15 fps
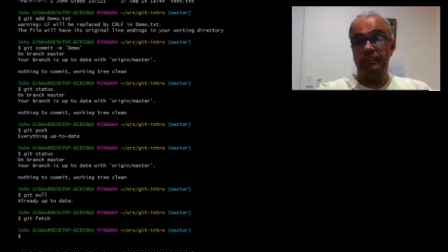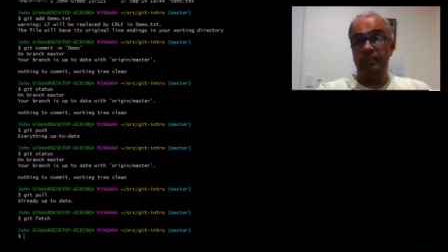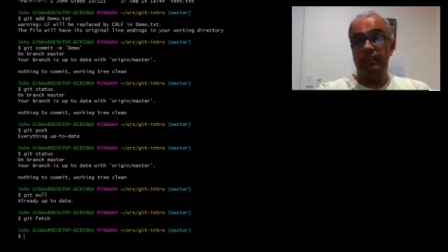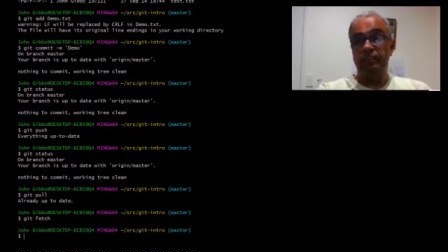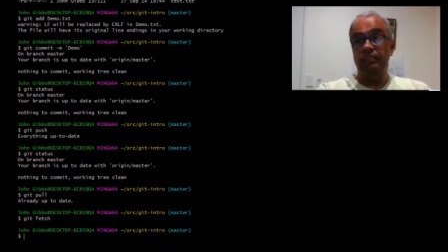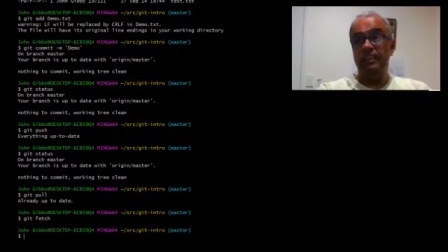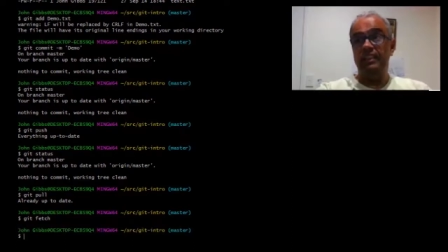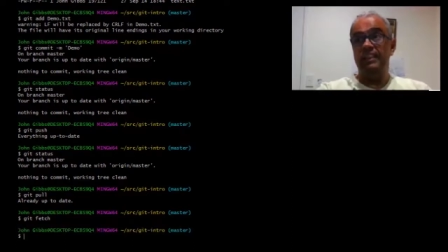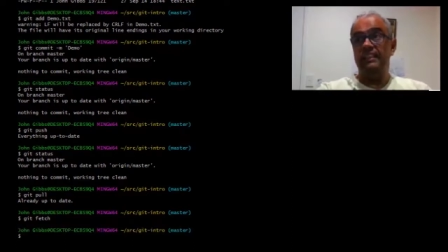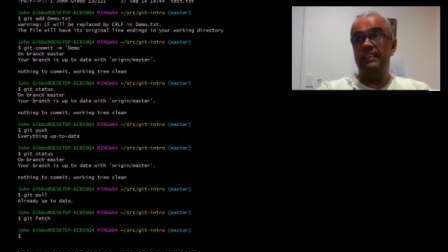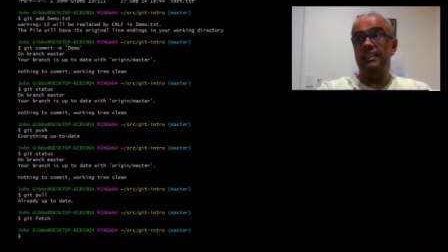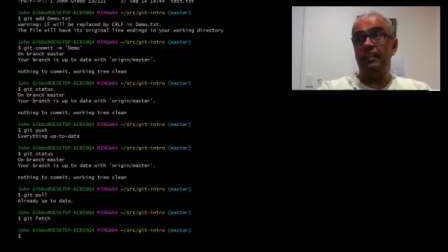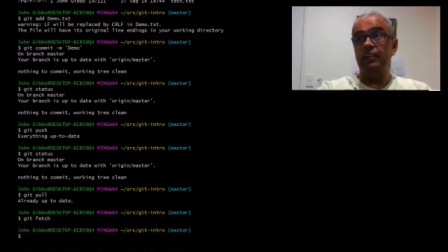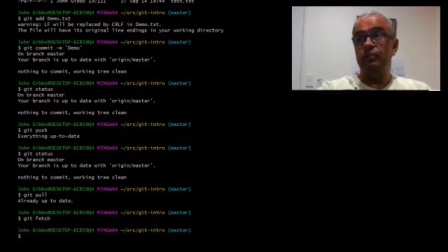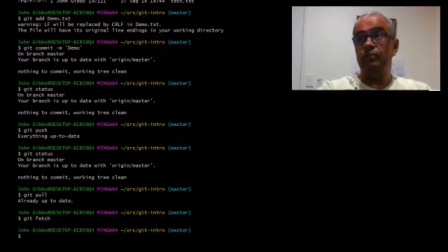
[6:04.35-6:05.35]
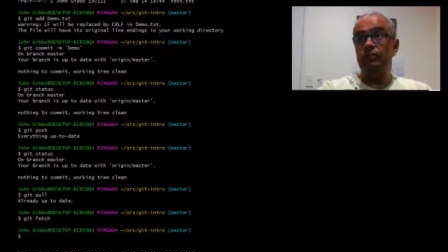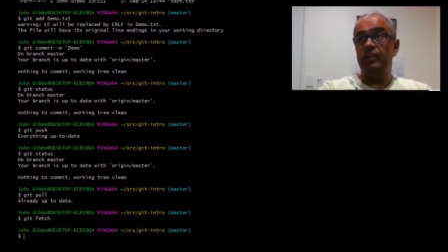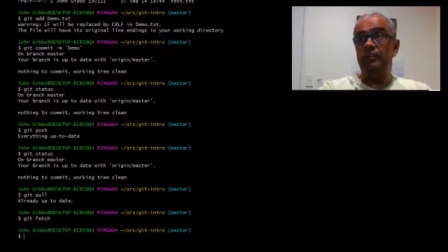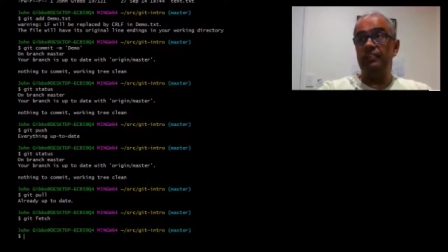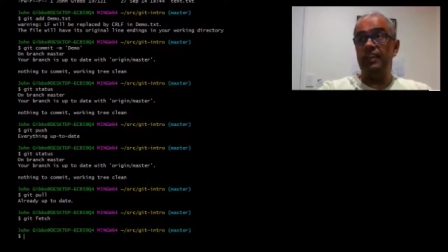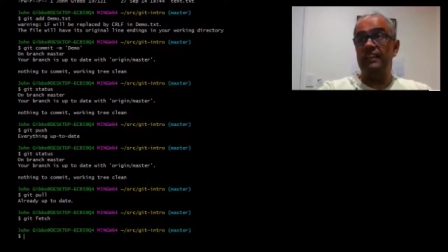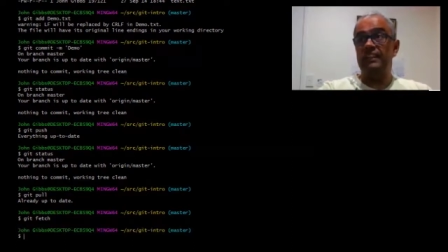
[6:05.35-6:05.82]
Alrighty, so
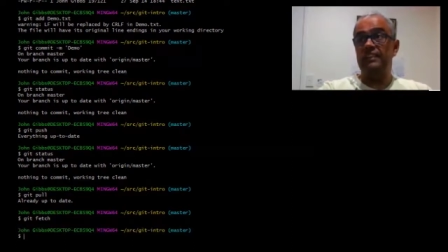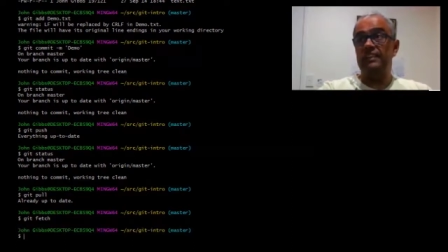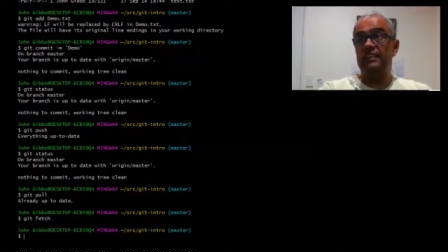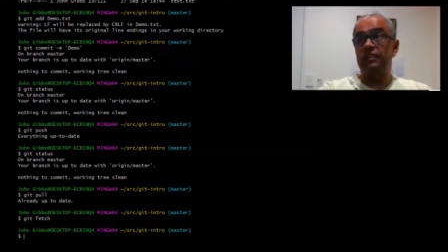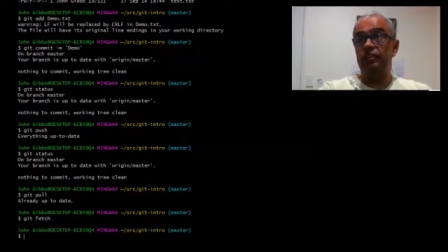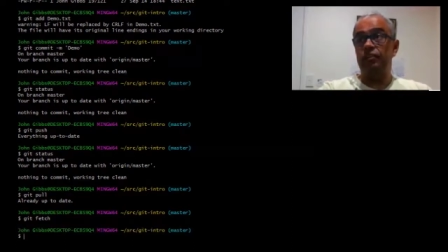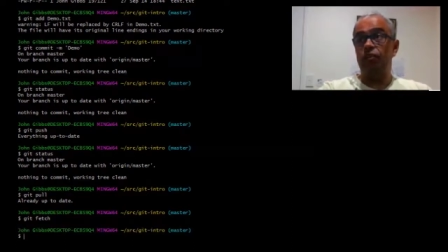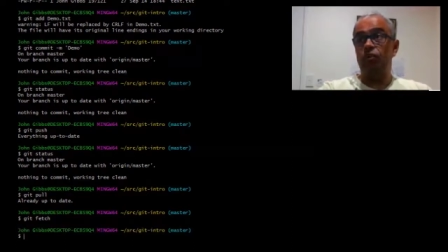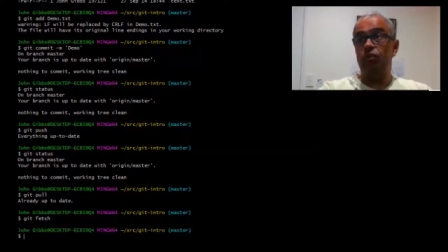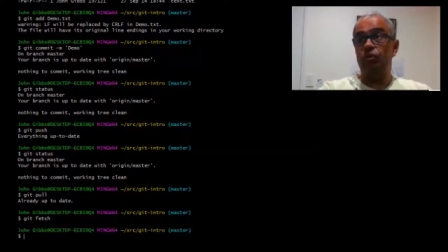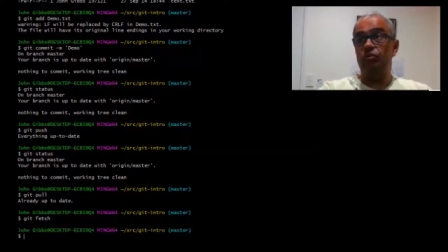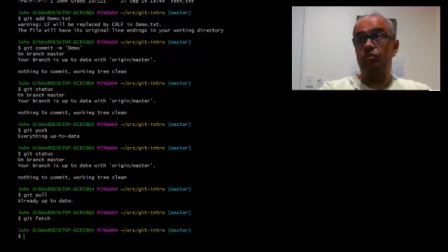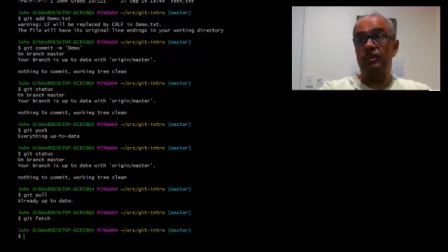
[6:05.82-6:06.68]
that's all